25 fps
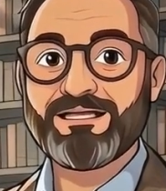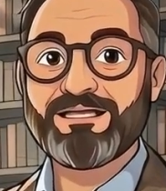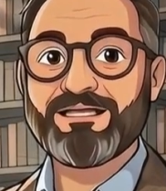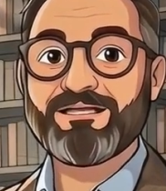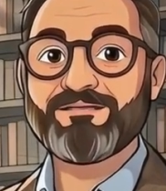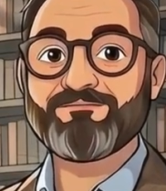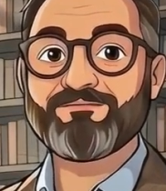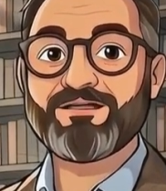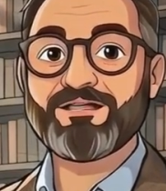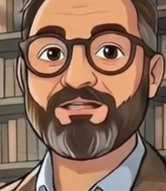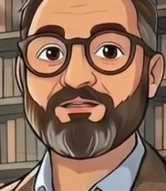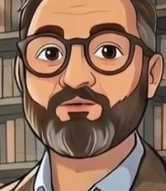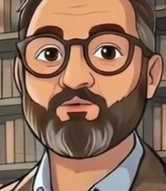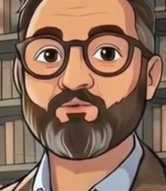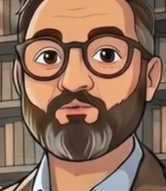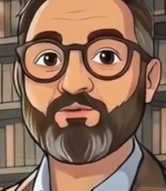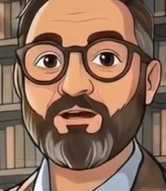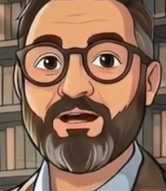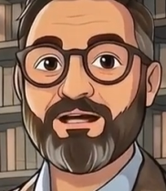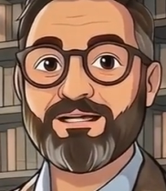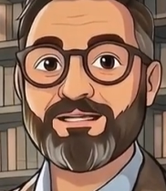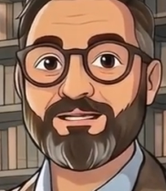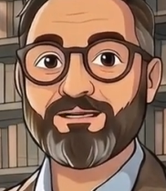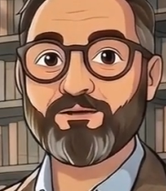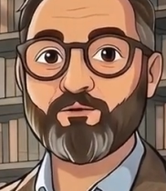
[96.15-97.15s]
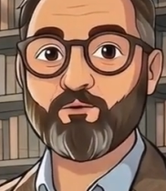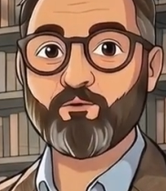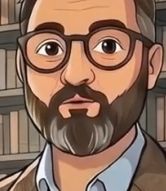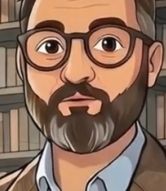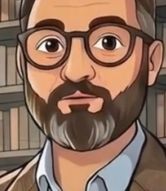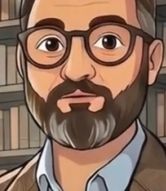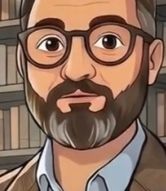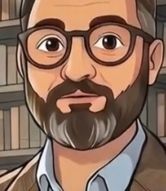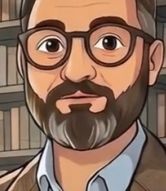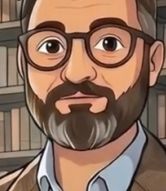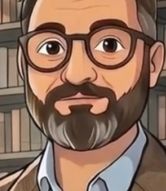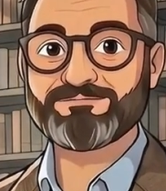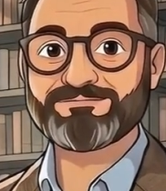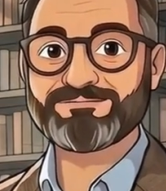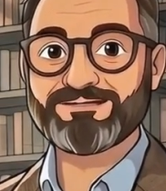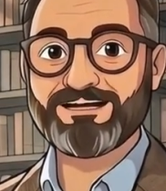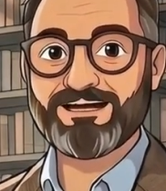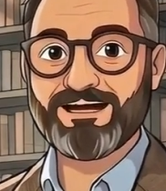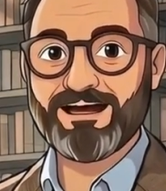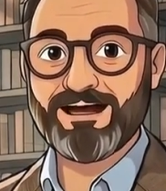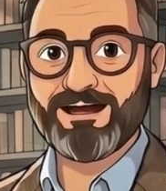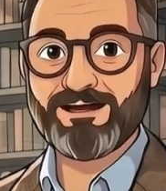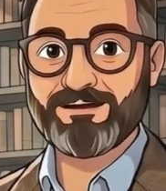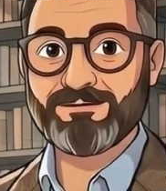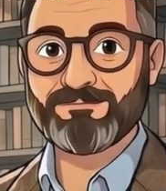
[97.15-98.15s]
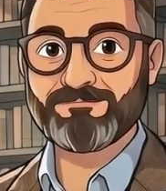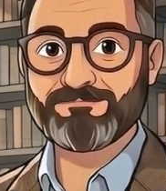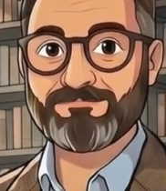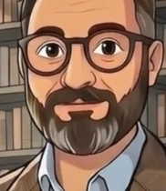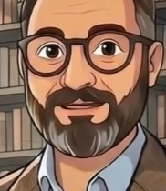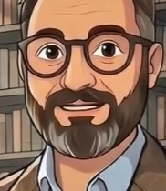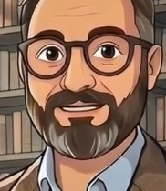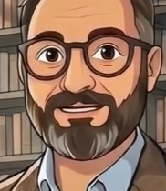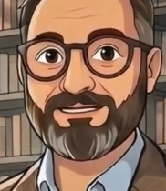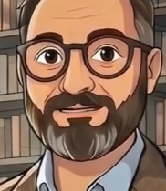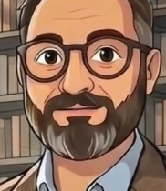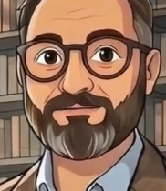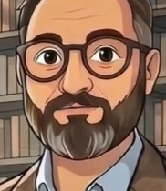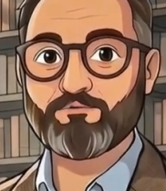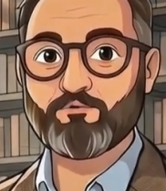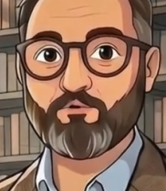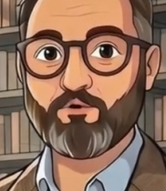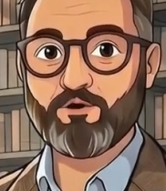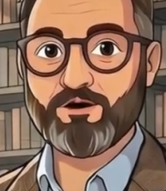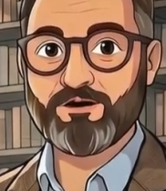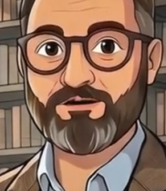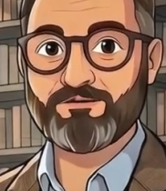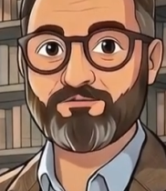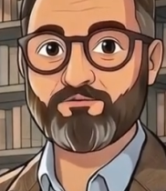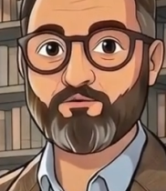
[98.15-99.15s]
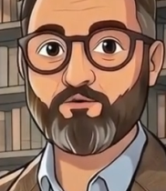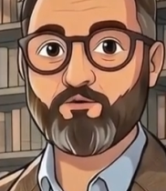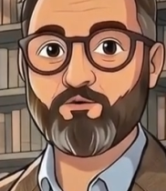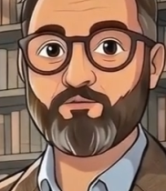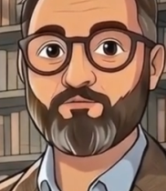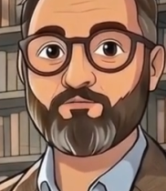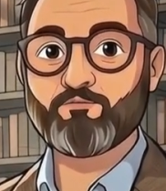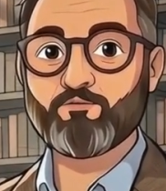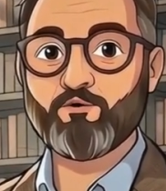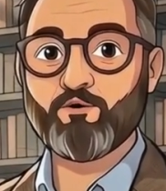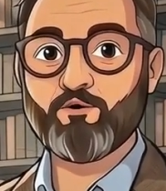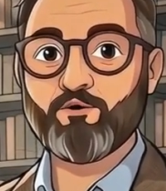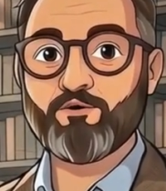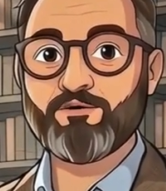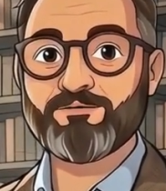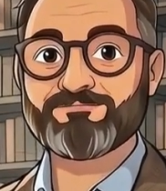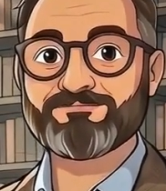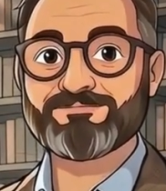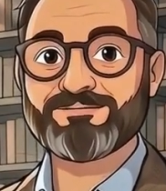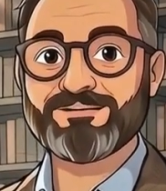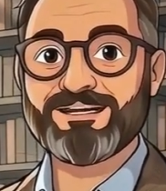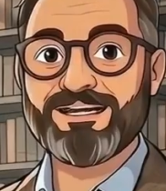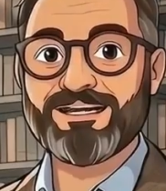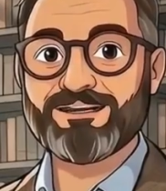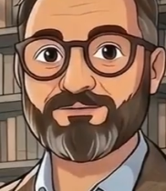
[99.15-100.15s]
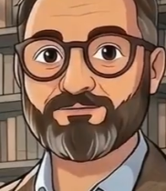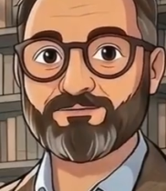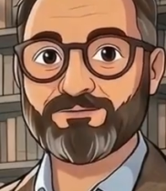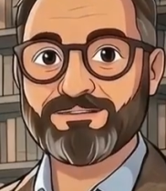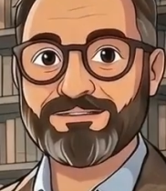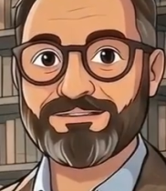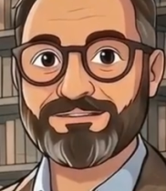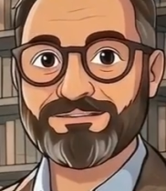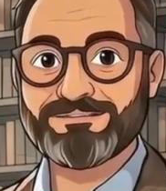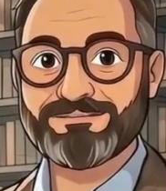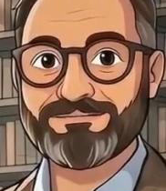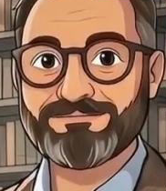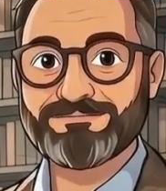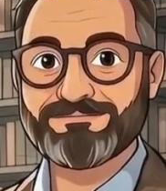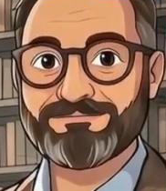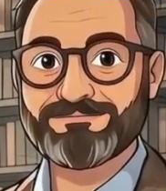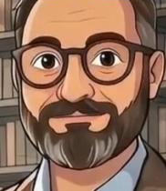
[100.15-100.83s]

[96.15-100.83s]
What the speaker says: If they do not equal, there was an error made in one or more of the entries.